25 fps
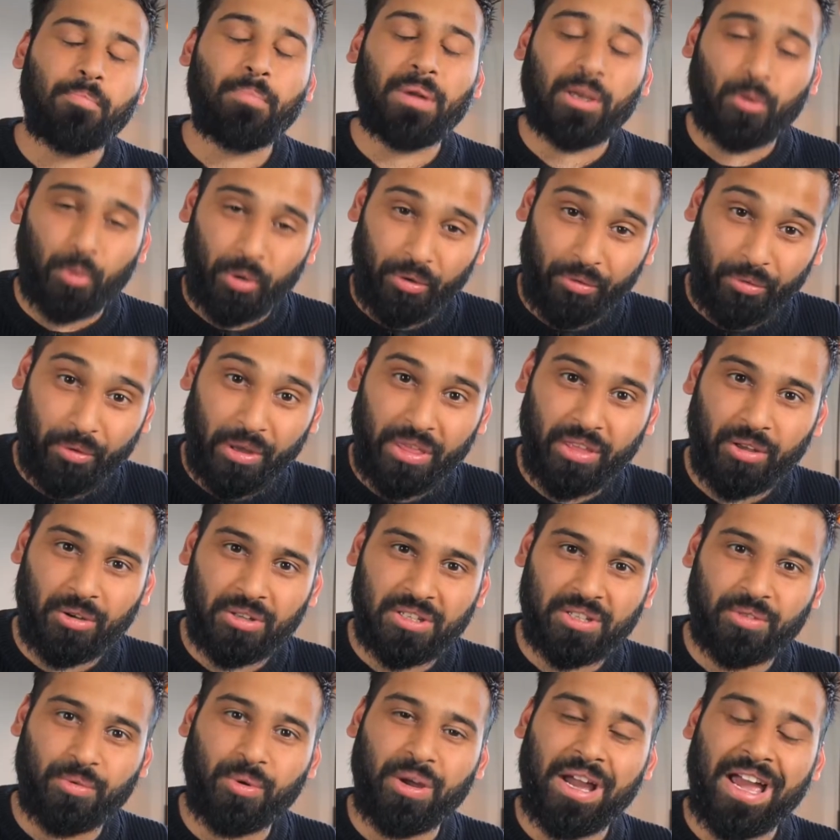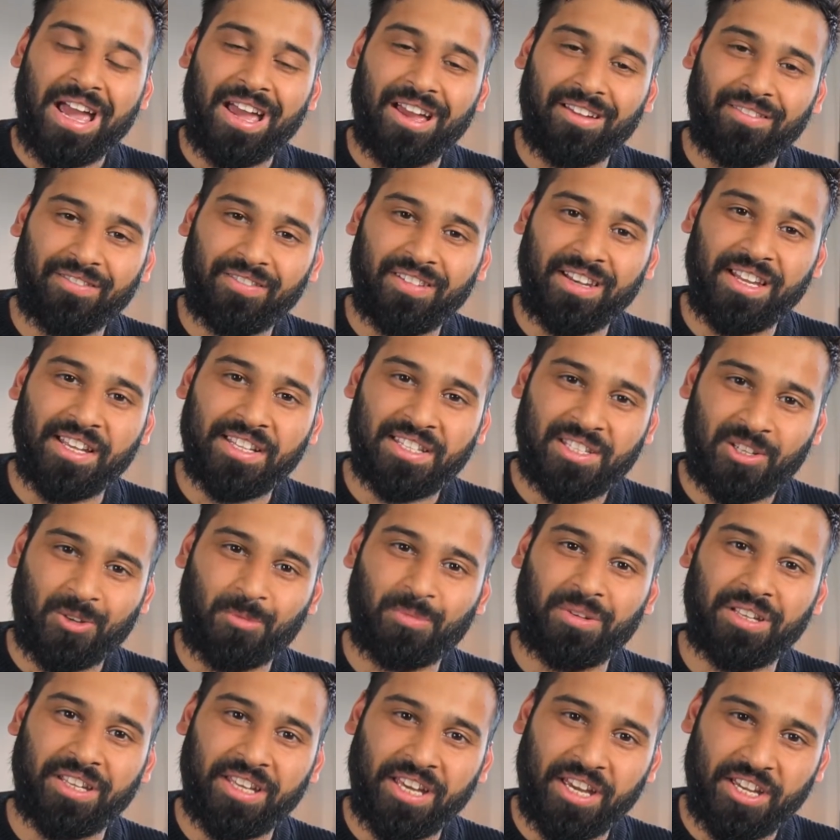But with Windows you have less
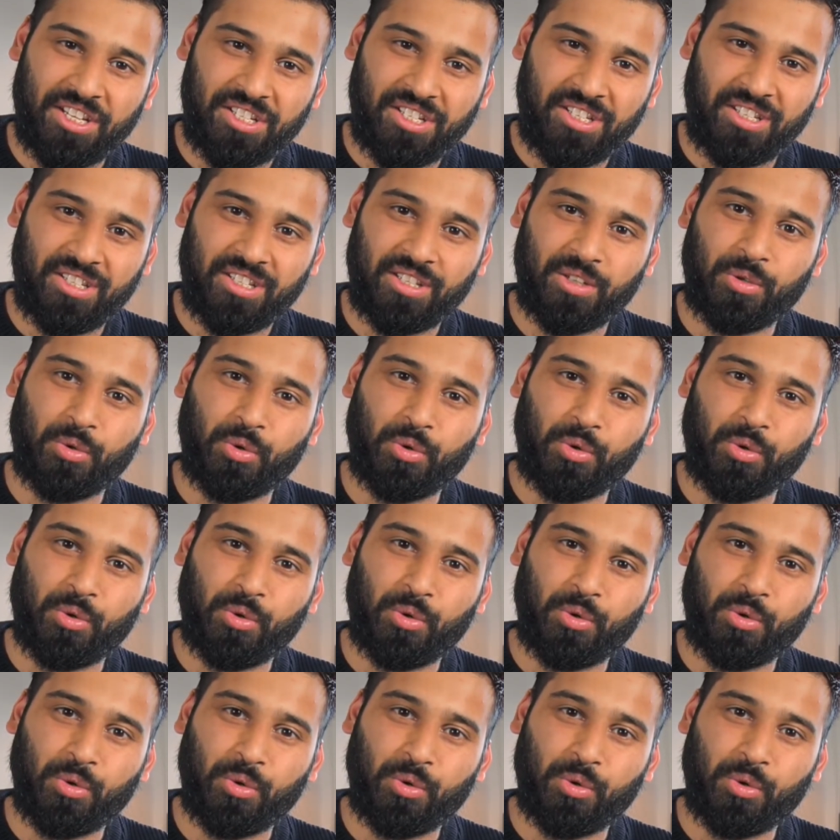complications